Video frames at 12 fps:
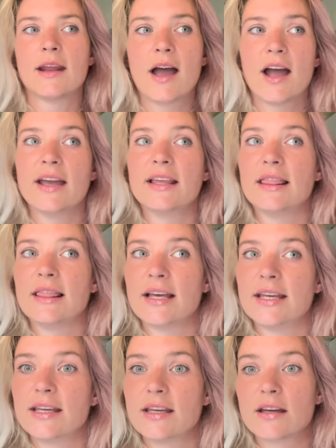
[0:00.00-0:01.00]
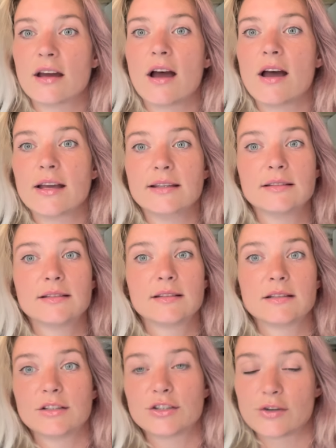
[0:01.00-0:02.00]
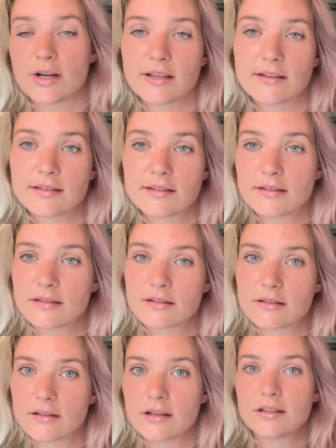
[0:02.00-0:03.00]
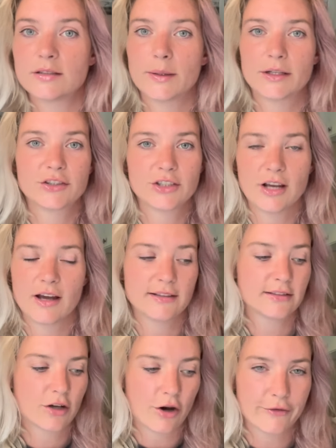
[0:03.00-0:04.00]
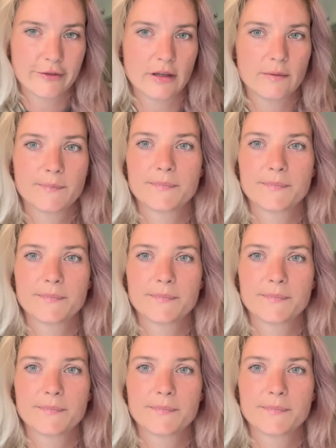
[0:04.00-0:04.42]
I like iced drinks, especially iced coffee.